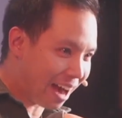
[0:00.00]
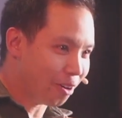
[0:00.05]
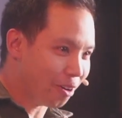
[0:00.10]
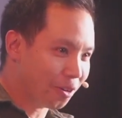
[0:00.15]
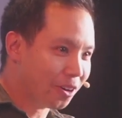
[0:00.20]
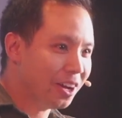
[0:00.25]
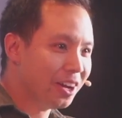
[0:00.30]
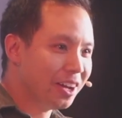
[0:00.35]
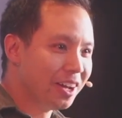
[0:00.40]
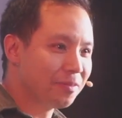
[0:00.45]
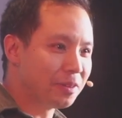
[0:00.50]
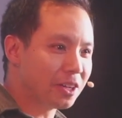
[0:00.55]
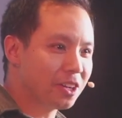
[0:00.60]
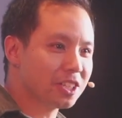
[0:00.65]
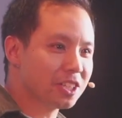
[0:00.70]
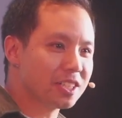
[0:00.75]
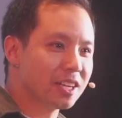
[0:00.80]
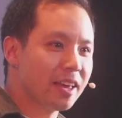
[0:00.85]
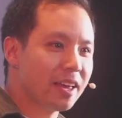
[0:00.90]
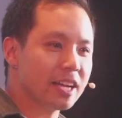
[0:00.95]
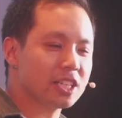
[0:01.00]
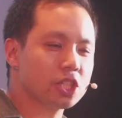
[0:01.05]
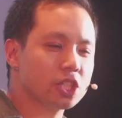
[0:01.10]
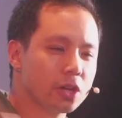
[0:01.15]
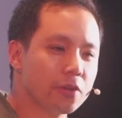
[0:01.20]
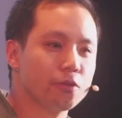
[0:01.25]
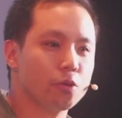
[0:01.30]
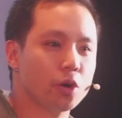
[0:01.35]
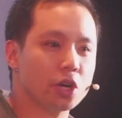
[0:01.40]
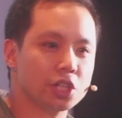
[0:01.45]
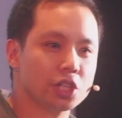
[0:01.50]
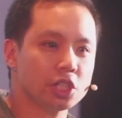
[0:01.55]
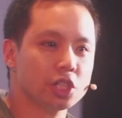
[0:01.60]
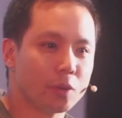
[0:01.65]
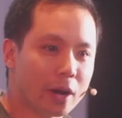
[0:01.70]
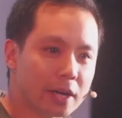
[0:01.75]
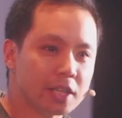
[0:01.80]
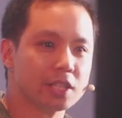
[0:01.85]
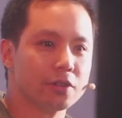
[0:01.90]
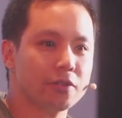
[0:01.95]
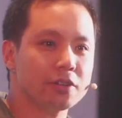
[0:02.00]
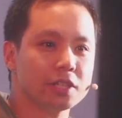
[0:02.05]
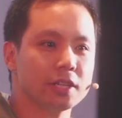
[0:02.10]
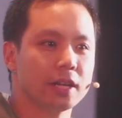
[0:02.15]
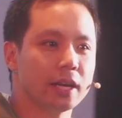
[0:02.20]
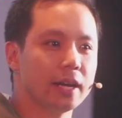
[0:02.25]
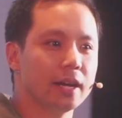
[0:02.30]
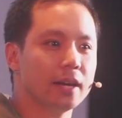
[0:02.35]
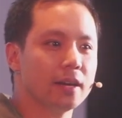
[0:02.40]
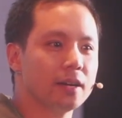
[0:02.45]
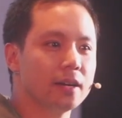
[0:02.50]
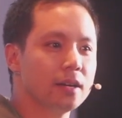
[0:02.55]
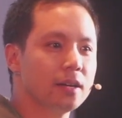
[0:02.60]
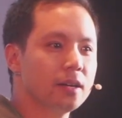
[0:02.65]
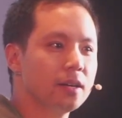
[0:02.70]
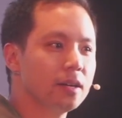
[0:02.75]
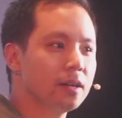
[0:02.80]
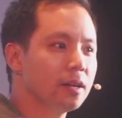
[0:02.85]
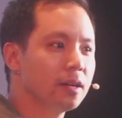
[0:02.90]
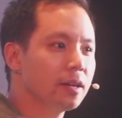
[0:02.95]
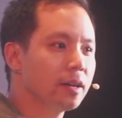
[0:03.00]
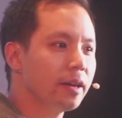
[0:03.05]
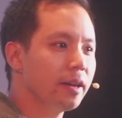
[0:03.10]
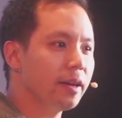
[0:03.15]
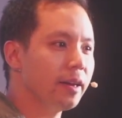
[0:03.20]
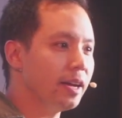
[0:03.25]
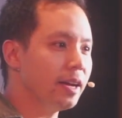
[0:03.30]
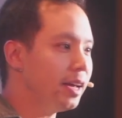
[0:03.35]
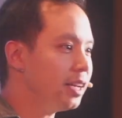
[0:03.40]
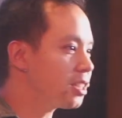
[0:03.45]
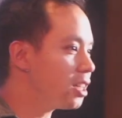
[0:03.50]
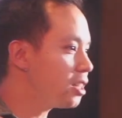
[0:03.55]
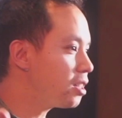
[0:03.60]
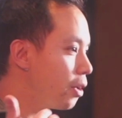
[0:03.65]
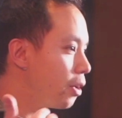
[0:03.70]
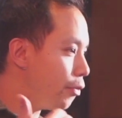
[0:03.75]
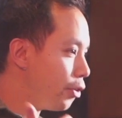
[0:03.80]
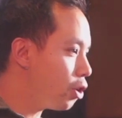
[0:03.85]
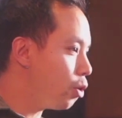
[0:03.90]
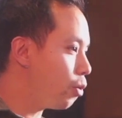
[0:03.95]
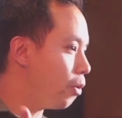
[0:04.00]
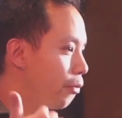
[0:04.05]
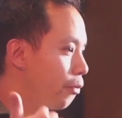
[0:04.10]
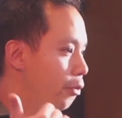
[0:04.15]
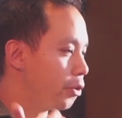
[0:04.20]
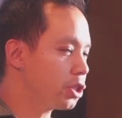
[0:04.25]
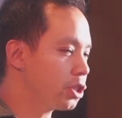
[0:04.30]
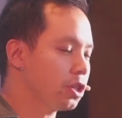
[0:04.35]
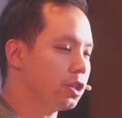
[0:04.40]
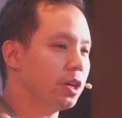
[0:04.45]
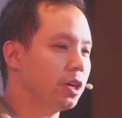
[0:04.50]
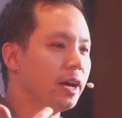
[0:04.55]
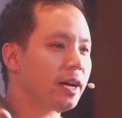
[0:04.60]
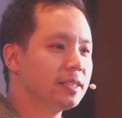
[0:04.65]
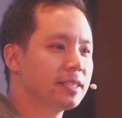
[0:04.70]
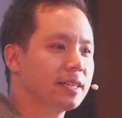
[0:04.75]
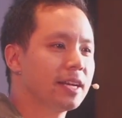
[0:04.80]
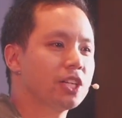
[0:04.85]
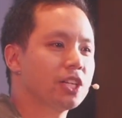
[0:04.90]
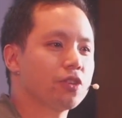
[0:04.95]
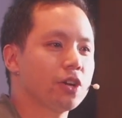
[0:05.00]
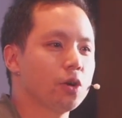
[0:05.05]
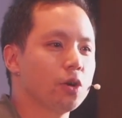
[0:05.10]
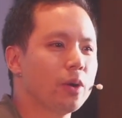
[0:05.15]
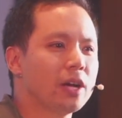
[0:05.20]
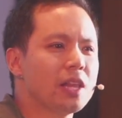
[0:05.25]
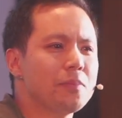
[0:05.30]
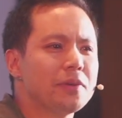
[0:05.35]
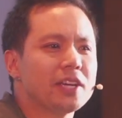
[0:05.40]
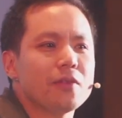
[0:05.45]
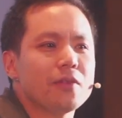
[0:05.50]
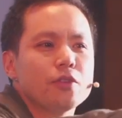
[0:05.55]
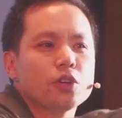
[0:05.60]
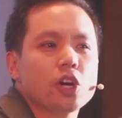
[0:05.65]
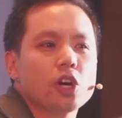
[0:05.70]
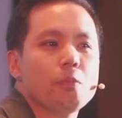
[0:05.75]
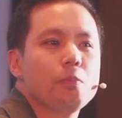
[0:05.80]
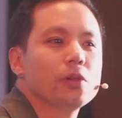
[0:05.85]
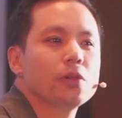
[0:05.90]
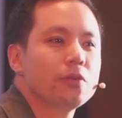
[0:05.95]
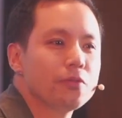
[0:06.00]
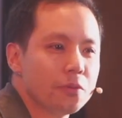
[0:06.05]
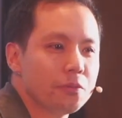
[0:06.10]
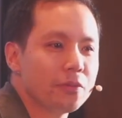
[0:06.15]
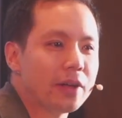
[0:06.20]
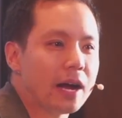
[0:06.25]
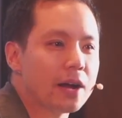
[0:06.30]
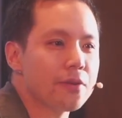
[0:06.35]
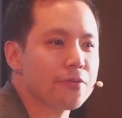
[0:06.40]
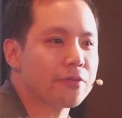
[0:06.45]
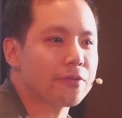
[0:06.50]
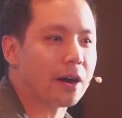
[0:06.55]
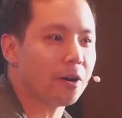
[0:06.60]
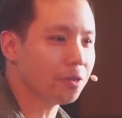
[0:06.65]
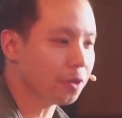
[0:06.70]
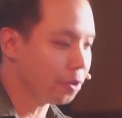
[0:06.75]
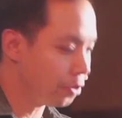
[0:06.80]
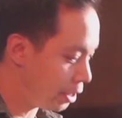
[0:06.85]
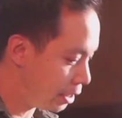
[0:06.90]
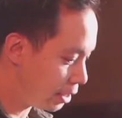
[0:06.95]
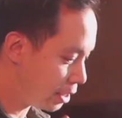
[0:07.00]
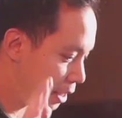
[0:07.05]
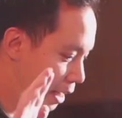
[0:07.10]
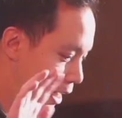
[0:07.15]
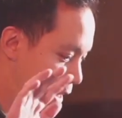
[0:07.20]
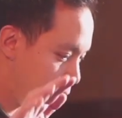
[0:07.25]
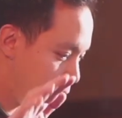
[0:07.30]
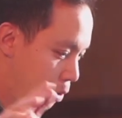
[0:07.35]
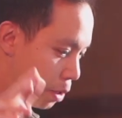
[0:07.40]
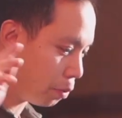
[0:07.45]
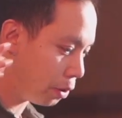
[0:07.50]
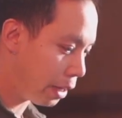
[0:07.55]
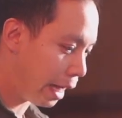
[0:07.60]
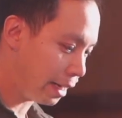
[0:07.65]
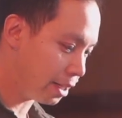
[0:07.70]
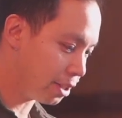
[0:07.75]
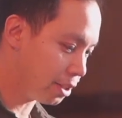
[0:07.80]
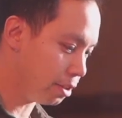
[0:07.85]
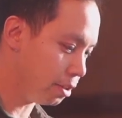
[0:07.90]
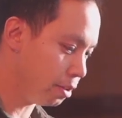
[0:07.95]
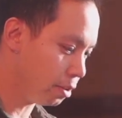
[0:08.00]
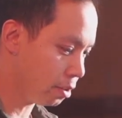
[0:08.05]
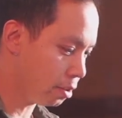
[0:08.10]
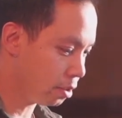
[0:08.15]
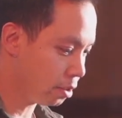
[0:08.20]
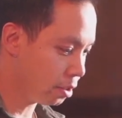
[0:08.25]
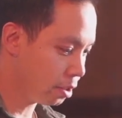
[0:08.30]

down because it's a tough question to answer, isn't it? It's a difficult one for us to, to get straight away. Let me give you a couple of them that I found on the internet that people answered.